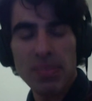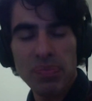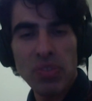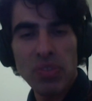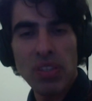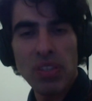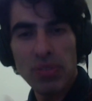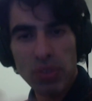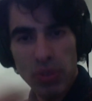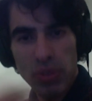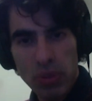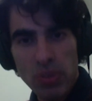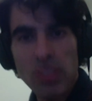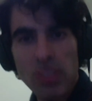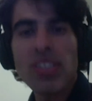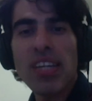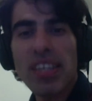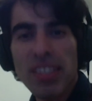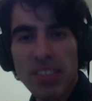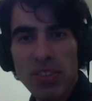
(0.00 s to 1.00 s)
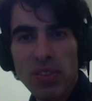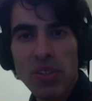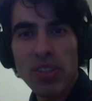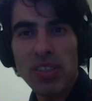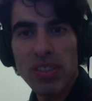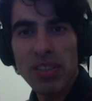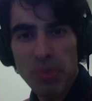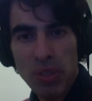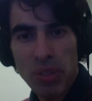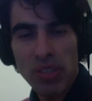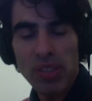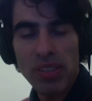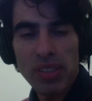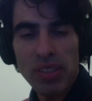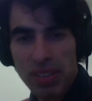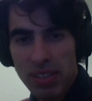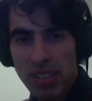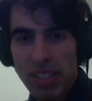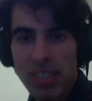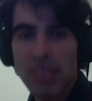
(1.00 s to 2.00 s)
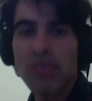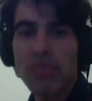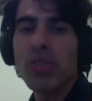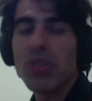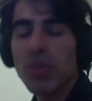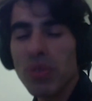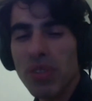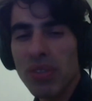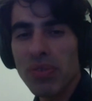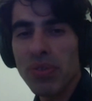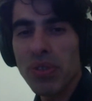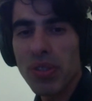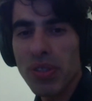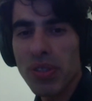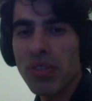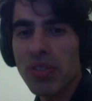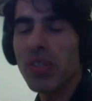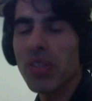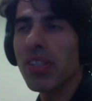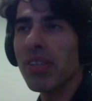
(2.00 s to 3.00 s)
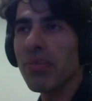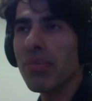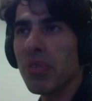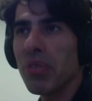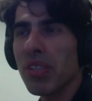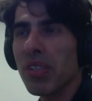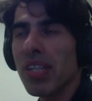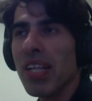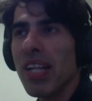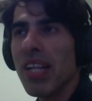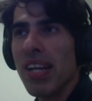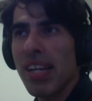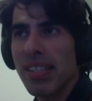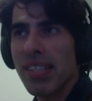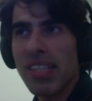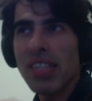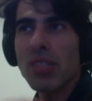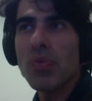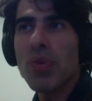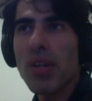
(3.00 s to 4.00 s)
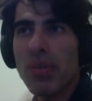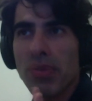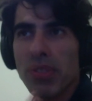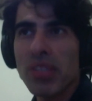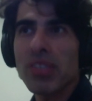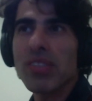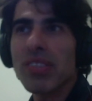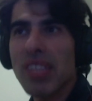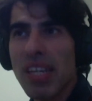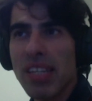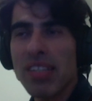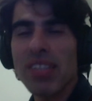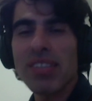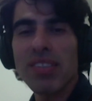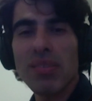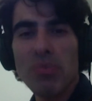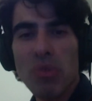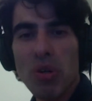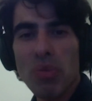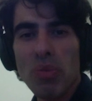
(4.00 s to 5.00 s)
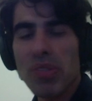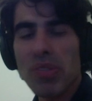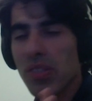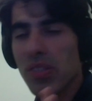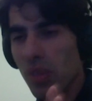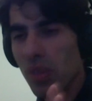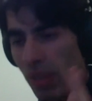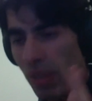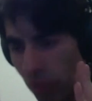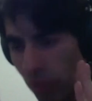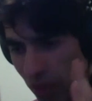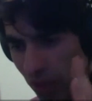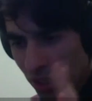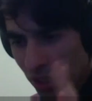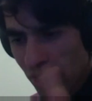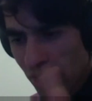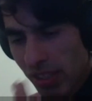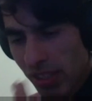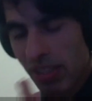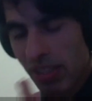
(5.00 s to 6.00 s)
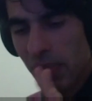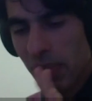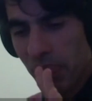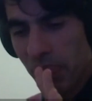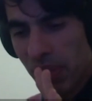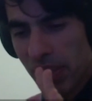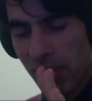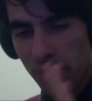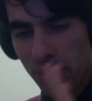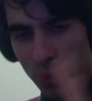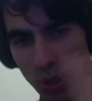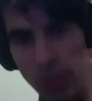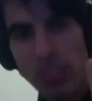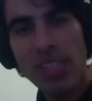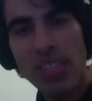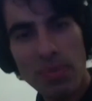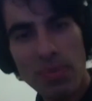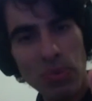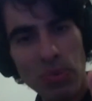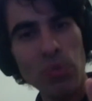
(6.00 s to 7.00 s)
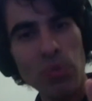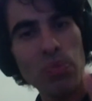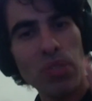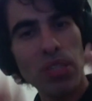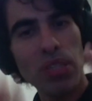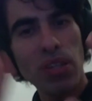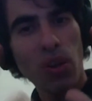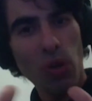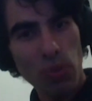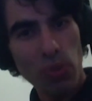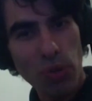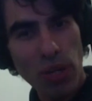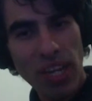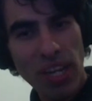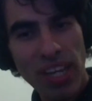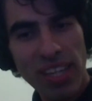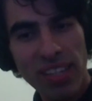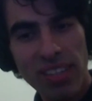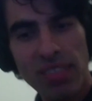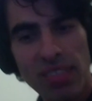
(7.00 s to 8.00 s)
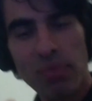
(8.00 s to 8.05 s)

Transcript: if you do the second order model than if you do the first order model, and that's where we stand at the moment. So if we just, so first step would be whole brain,